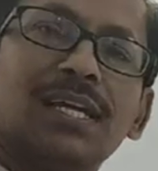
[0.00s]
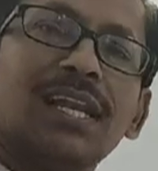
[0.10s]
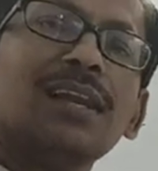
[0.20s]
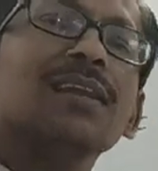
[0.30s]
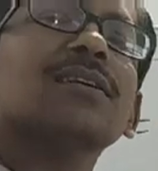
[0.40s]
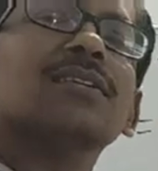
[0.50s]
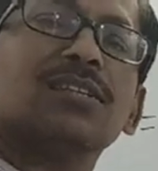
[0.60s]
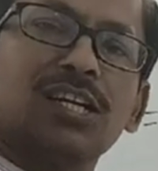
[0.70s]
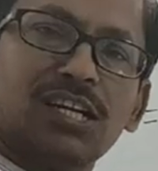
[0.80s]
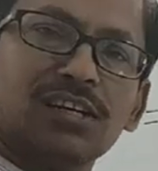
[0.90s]
a spherical
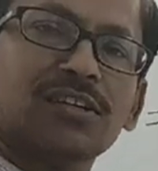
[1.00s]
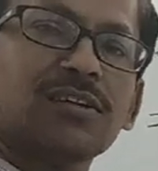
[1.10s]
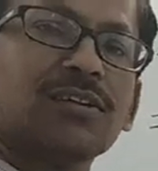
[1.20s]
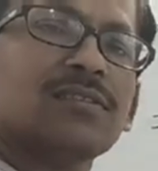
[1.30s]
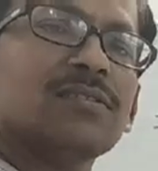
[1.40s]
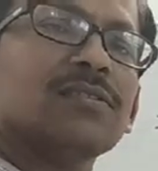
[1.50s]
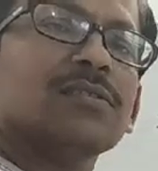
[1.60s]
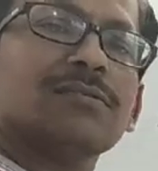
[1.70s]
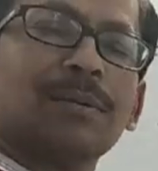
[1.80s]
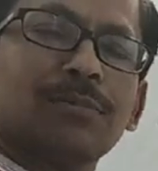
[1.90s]
conductor.
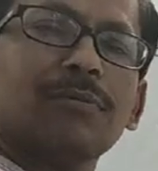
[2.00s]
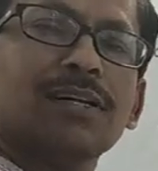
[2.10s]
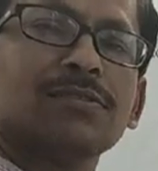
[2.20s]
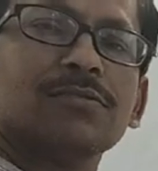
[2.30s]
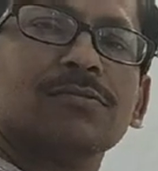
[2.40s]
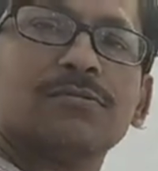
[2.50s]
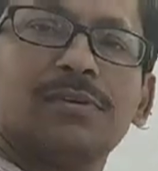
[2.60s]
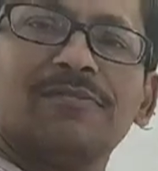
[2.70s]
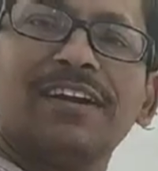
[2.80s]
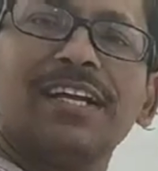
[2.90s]
So afterwards
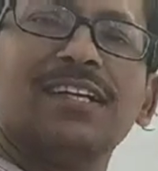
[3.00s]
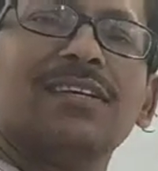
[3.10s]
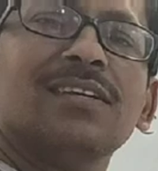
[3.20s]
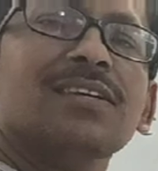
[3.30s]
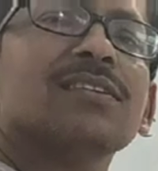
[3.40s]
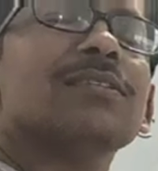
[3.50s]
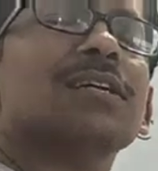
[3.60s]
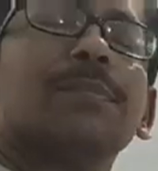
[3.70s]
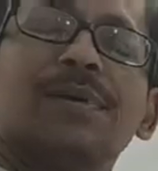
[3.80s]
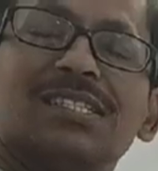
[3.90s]
we will find
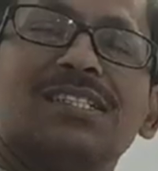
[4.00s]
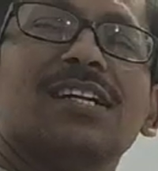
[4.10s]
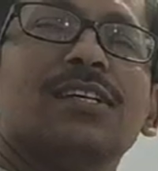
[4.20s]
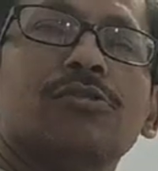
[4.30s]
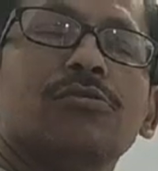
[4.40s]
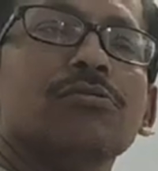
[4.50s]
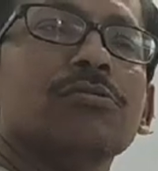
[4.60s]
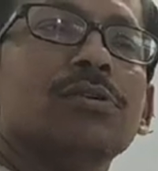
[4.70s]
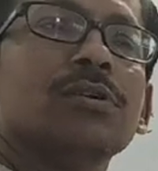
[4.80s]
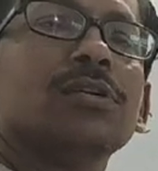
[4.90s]
the capacitance due
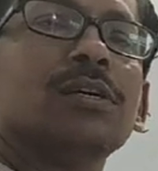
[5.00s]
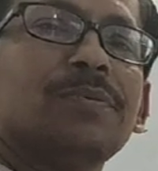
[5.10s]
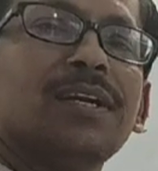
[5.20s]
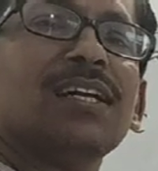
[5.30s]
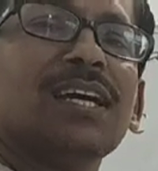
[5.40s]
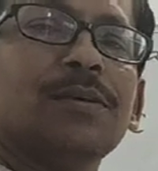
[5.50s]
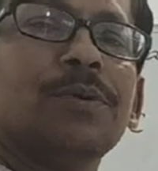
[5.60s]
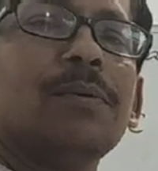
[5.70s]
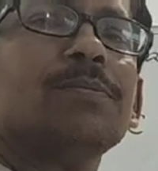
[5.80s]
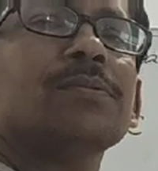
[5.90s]
to different
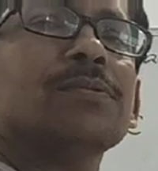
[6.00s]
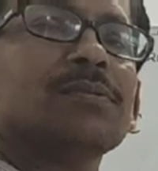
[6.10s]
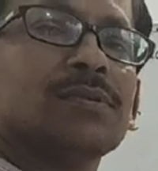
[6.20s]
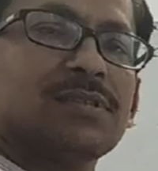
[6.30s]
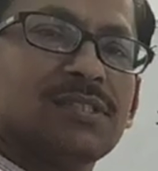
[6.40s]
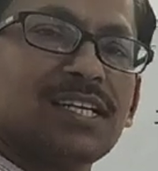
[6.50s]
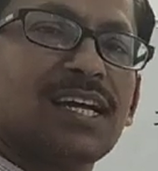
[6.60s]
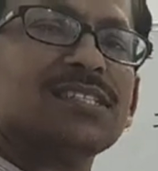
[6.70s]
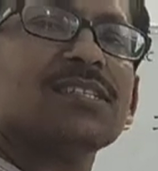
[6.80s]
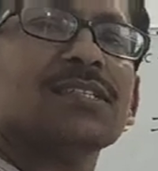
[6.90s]
type of
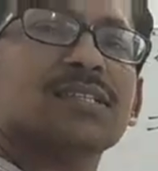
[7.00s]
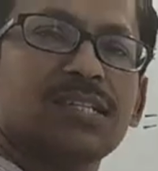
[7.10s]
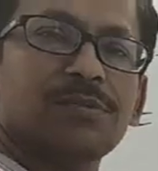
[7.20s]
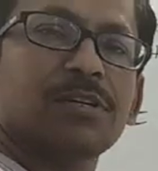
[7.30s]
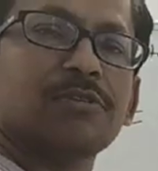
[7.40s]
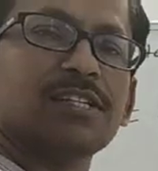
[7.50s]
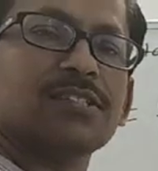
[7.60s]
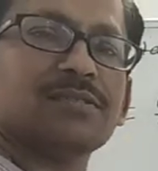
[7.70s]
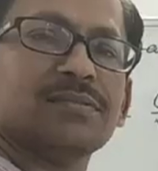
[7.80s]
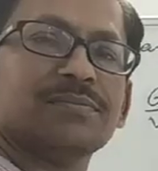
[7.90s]
charge
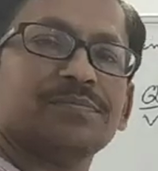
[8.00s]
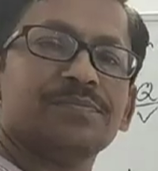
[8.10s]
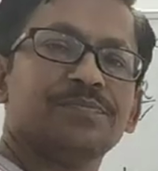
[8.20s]
configuration.